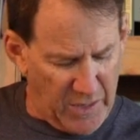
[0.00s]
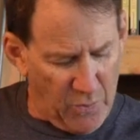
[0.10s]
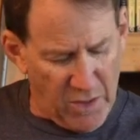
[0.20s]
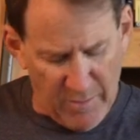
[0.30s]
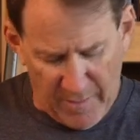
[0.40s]
I
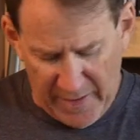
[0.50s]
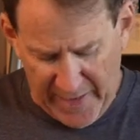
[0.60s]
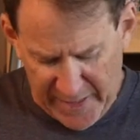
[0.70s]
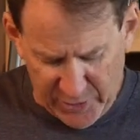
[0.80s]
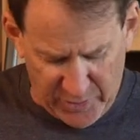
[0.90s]
wore them on my
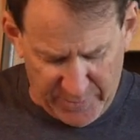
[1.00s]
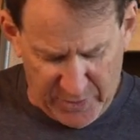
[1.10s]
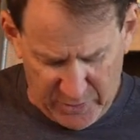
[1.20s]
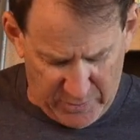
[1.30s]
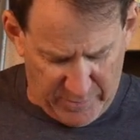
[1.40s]
last trip
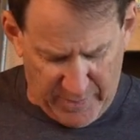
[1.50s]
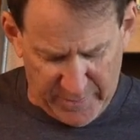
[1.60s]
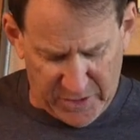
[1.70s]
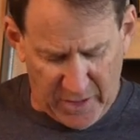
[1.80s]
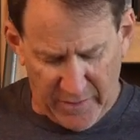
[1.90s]
too. You
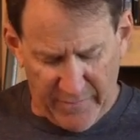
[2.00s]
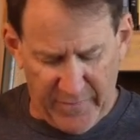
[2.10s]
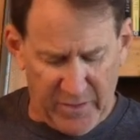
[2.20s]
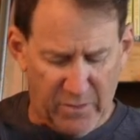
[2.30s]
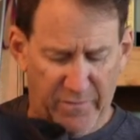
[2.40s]
probably saw it in the
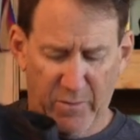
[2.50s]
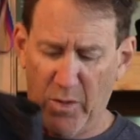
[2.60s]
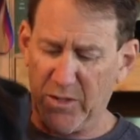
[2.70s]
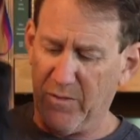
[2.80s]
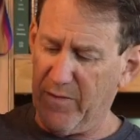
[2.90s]
video if you
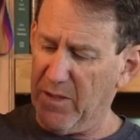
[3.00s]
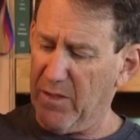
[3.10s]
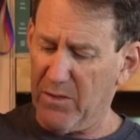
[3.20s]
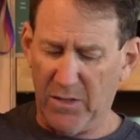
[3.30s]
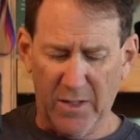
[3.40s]
watched the
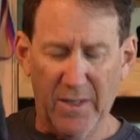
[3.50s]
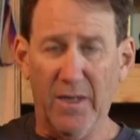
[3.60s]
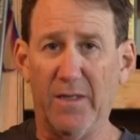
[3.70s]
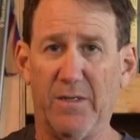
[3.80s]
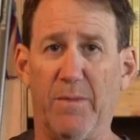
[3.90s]
videos.
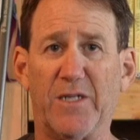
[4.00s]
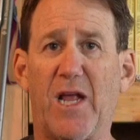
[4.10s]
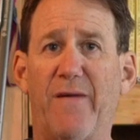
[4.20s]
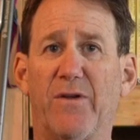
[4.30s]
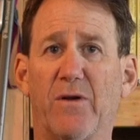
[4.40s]
Much
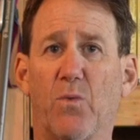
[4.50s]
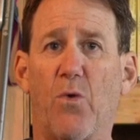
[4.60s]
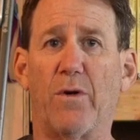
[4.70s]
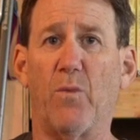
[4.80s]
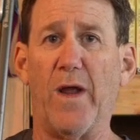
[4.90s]
heavier
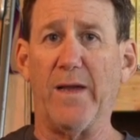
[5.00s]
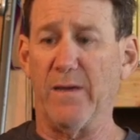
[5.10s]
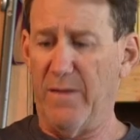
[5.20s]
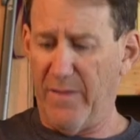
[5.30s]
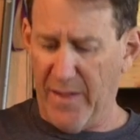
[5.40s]
worn weight
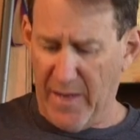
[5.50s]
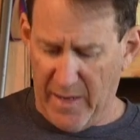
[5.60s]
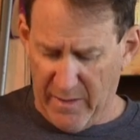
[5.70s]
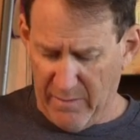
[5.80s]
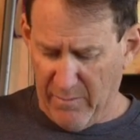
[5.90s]

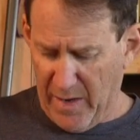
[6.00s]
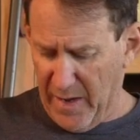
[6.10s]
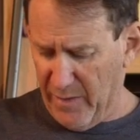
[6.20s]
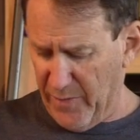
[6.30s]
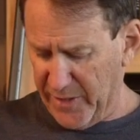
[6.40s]
than
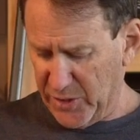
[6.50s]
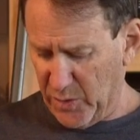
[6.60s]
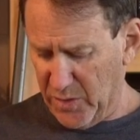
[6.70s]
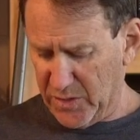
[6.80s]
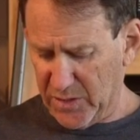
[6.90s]
my running
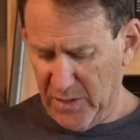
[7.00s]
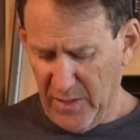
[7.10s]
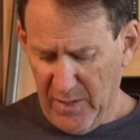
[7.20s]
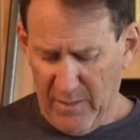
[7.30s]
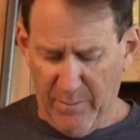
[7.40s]
shorts,
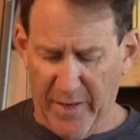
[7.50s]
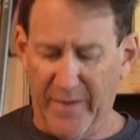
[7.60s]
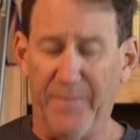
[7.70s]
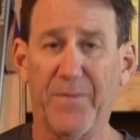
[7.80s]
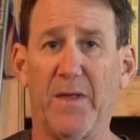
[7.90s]

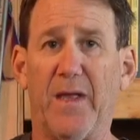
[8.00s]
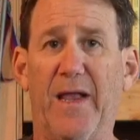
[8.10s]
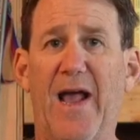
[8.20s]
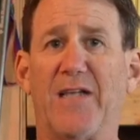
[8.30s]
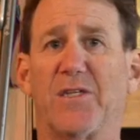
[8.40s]
but it
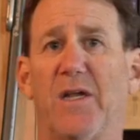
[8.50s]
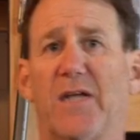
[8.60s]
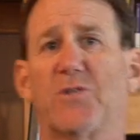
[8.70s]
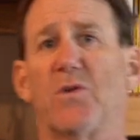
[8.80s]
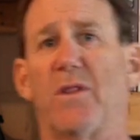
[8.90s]
adds an
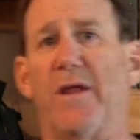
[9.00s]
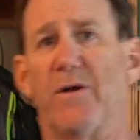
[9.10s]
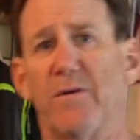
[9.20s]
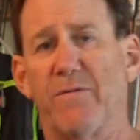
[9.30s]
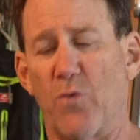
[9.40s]
extra
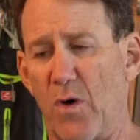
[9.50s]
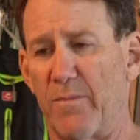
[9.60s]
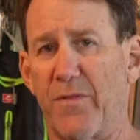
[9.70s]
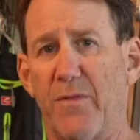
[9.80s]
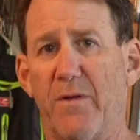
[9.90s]
layer of
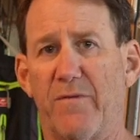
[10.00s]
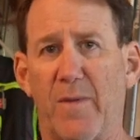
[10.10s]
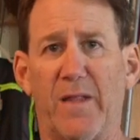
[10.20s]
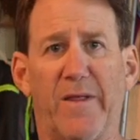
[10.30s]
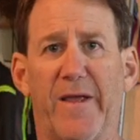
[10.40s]
warmth for
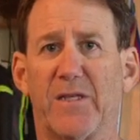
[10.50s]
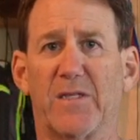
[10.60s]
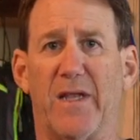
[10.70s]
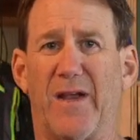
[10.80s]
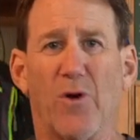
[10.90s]
my
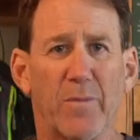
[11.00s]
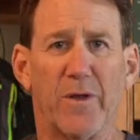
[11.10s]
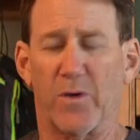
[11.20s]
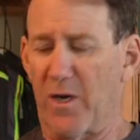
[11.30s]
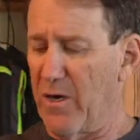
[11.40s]
legs, and I normally
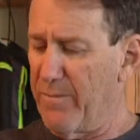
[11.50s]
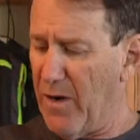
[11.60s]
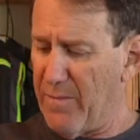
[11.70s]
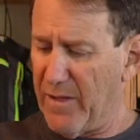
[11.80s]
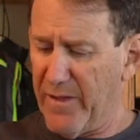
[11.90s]
don't care
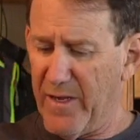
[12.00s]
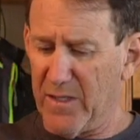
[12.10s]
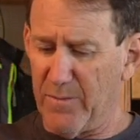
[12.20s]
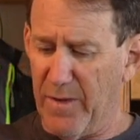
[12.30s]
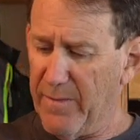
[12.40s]
about my
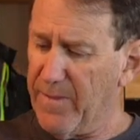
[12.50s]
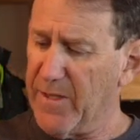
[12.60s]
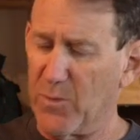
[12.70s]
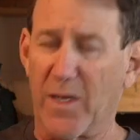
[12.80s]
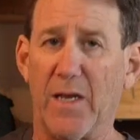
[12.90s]
legs, but
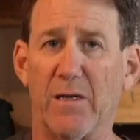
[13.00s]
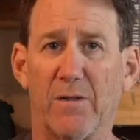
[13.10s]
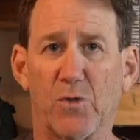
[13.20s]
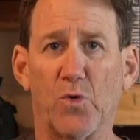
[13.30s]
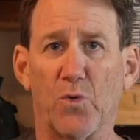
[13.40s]
as we get into
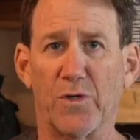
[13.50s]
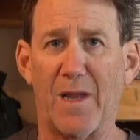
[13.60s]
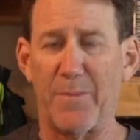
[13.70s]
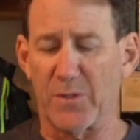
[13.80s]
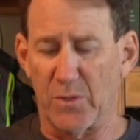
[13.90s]
the cooler
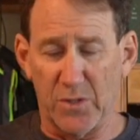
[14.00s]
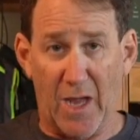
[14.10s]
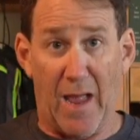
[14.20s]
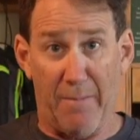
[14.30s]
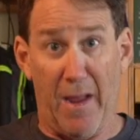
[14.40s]
temperatures,
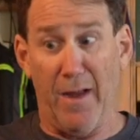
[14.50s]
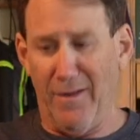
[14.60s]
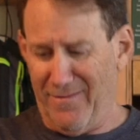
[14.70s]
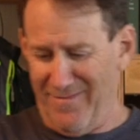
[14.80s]
I may.